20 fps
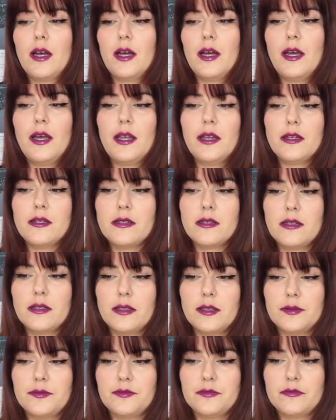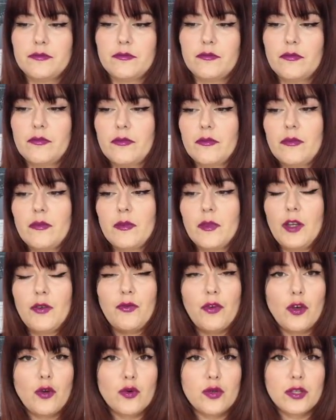And
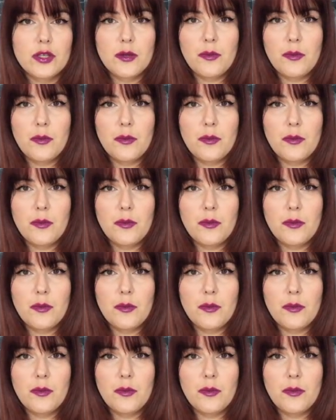if you use